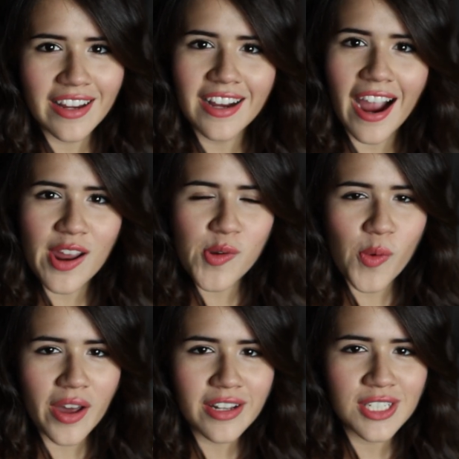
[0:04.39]
I kind of
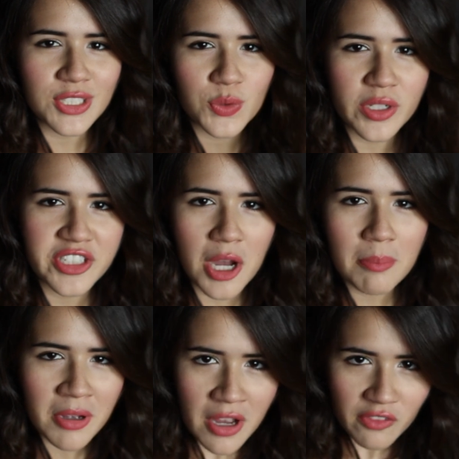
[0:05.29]
wanted to switch
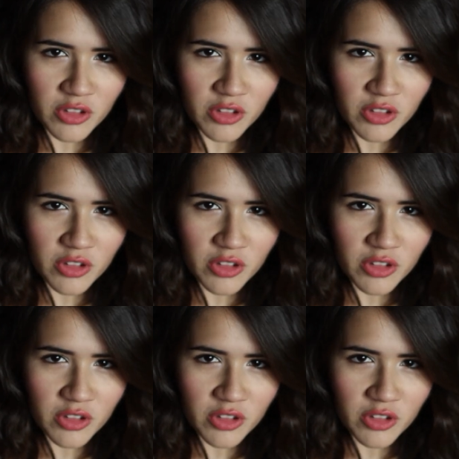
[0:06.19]
up